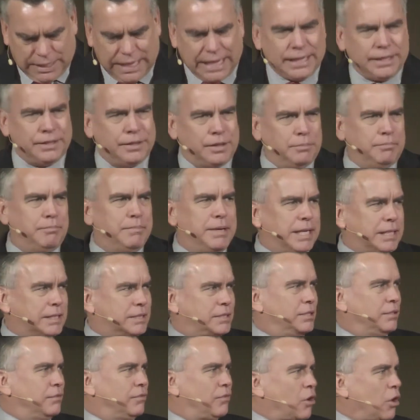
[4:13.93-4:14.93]
Add to the
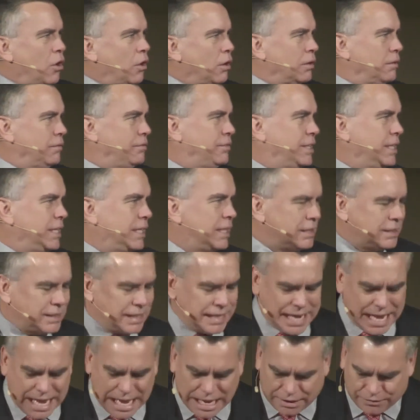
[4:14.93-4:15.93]
mix of all of this
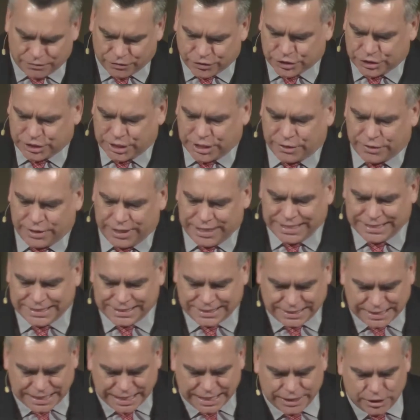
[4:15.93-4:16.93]
an adversary
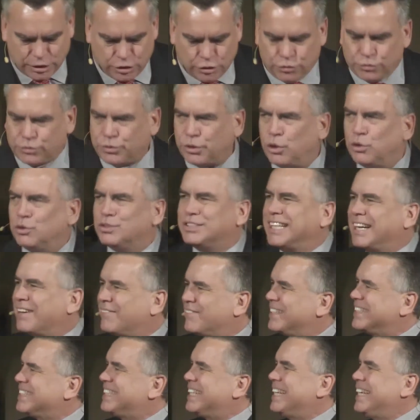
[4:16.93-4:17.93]
and Satan who throws
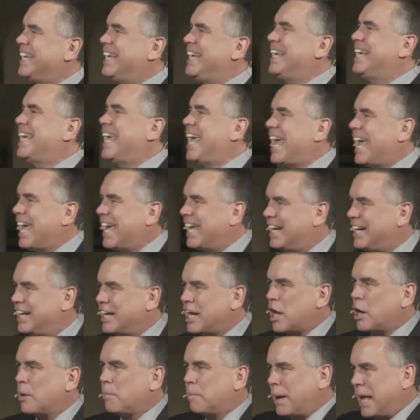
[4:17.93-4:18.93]
everything he can
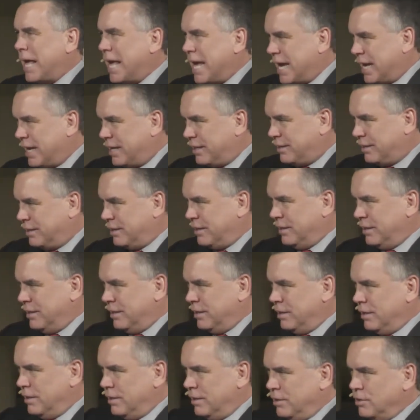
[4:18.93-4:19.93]
in our path
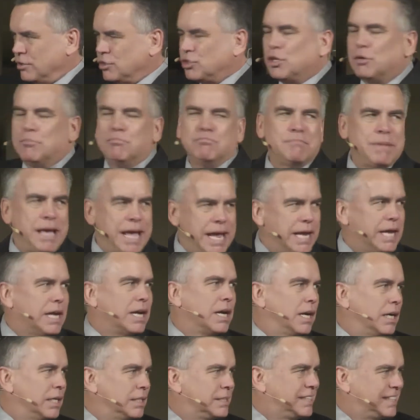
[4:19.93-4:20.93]
to
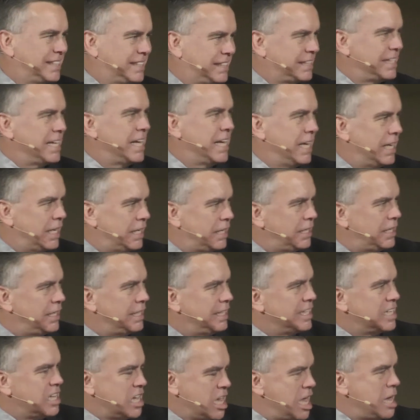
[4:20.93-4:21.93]
make us sin
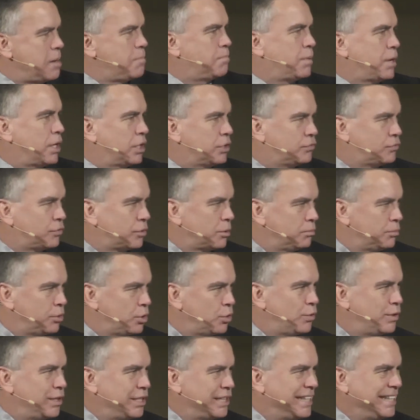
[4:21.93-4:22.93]
and to keep us from
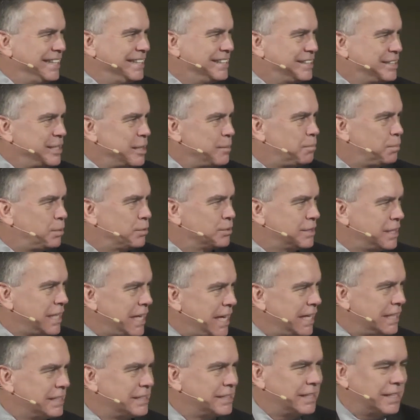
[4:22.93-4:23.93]
doing the simple
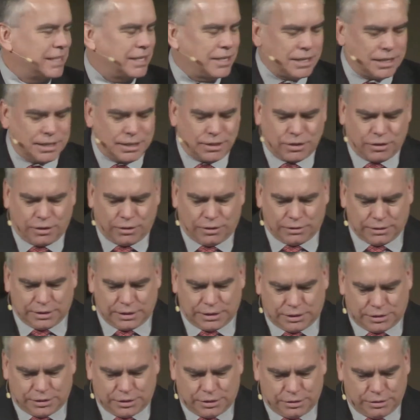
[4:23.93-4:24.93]
task that God called
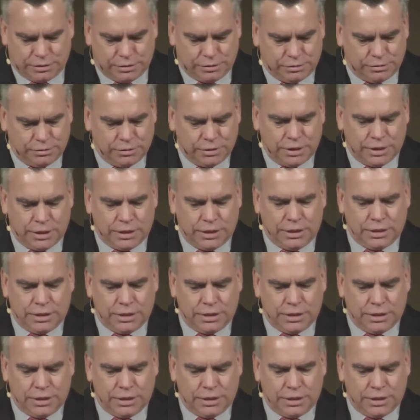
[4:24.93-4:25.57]
us to.